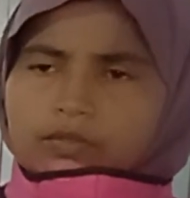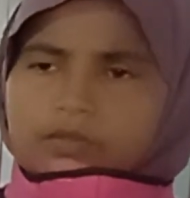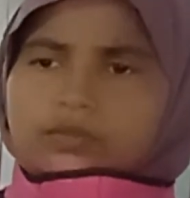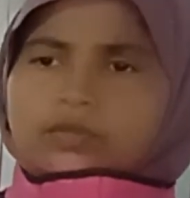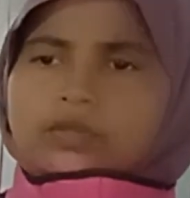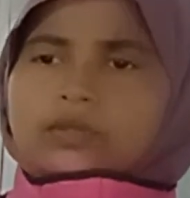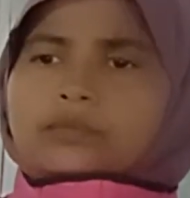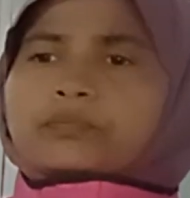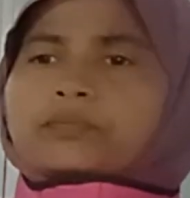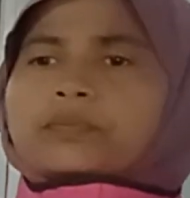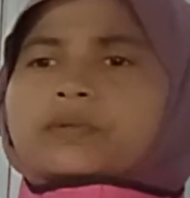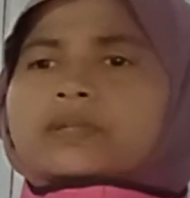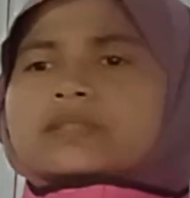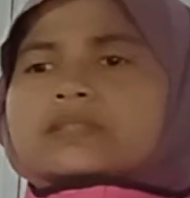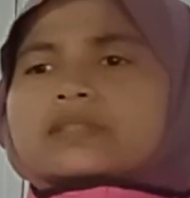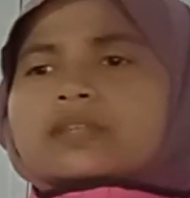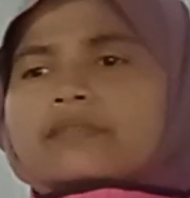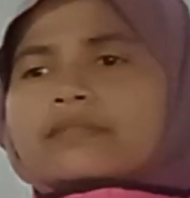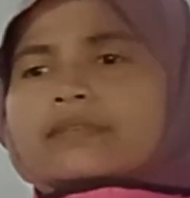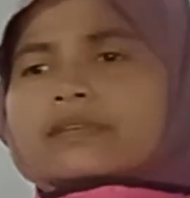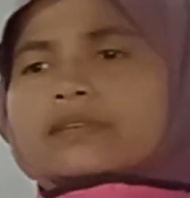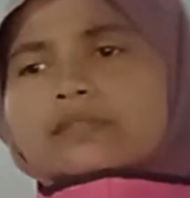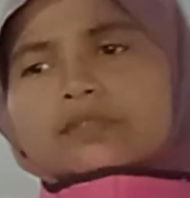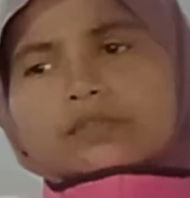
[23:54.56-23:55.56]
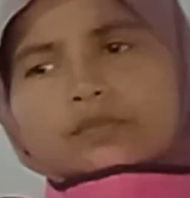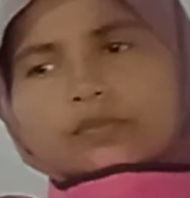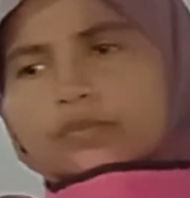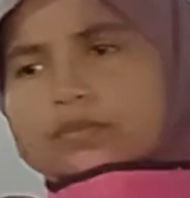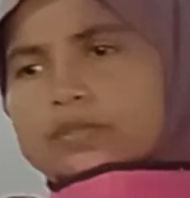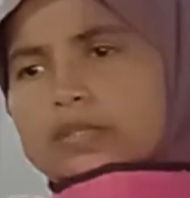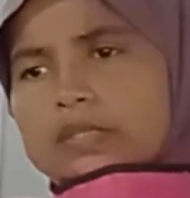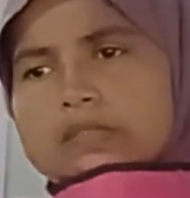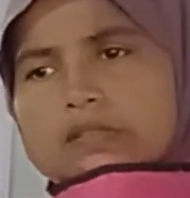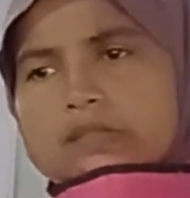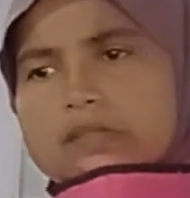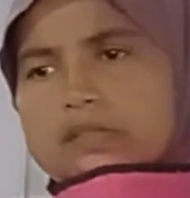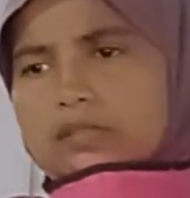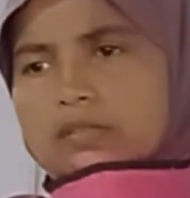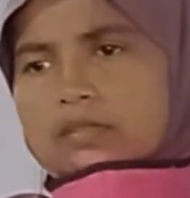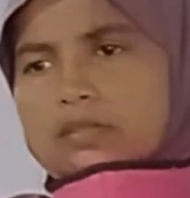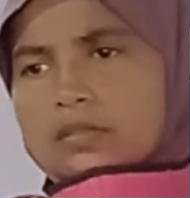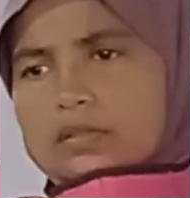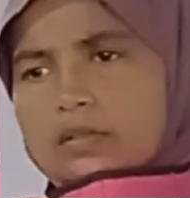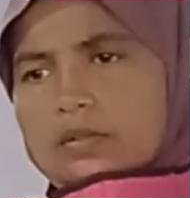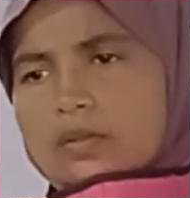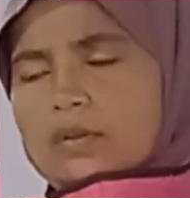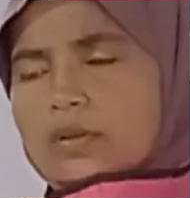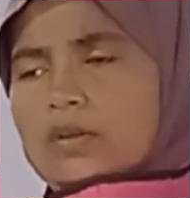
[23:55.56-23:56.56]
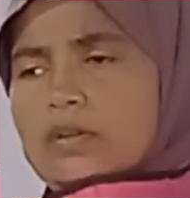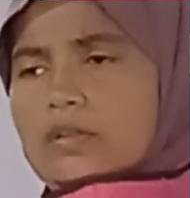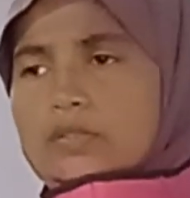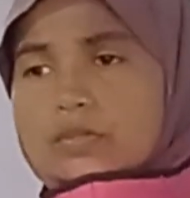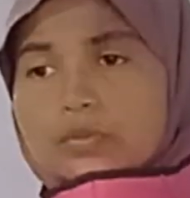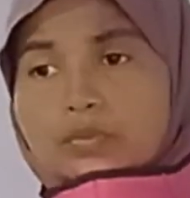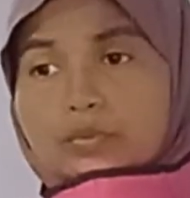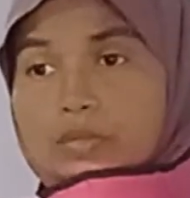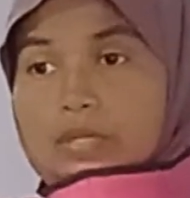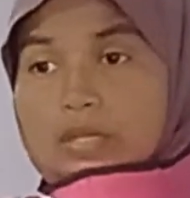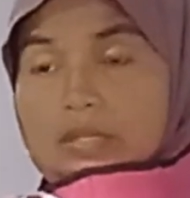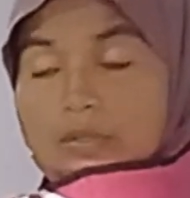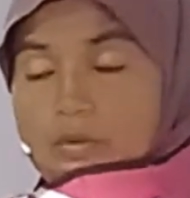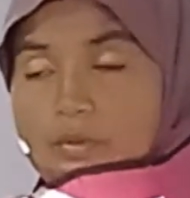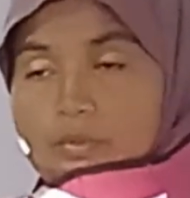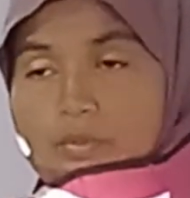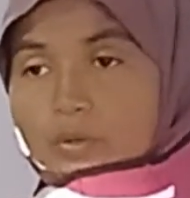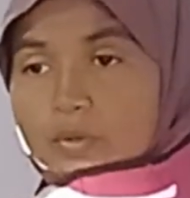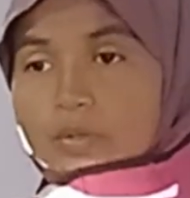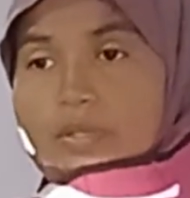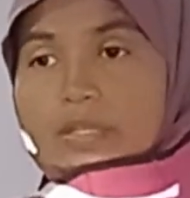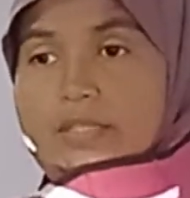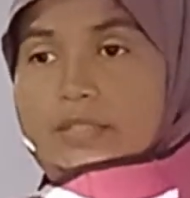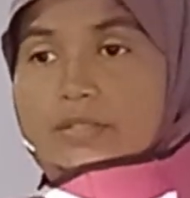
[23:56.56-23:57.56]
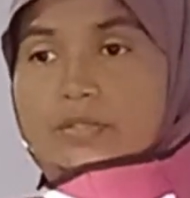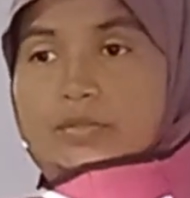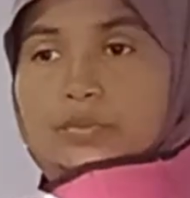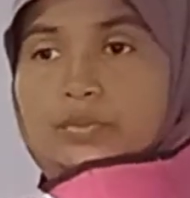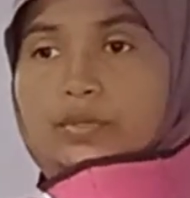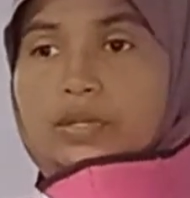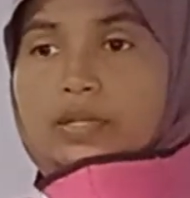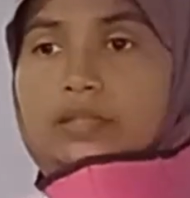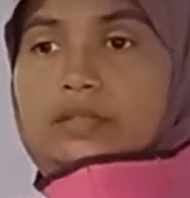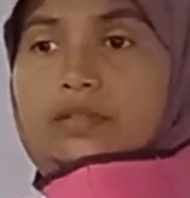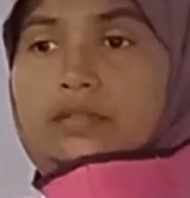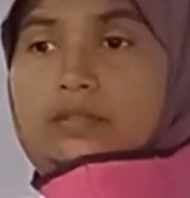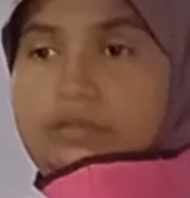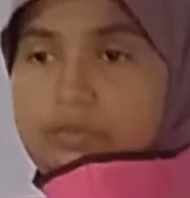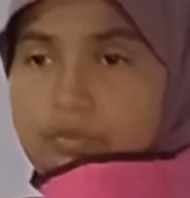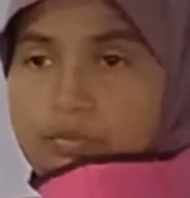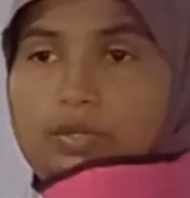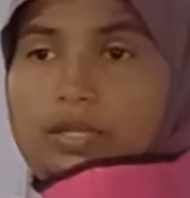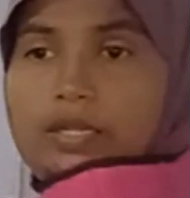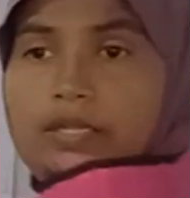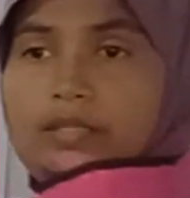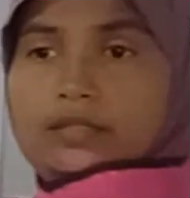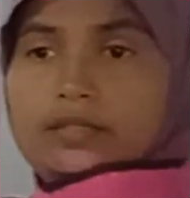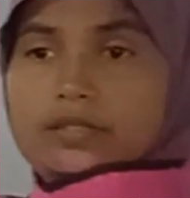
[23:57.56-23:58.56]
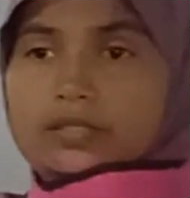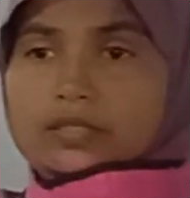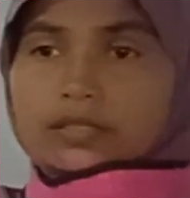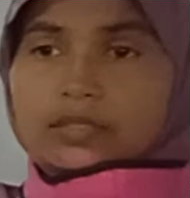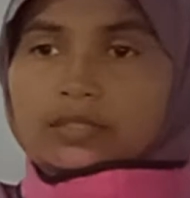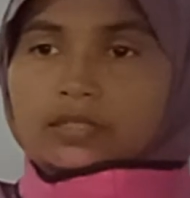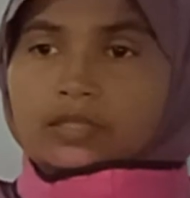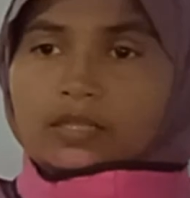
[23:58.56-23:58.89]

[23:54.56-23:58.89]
to impress our students. Not only in students,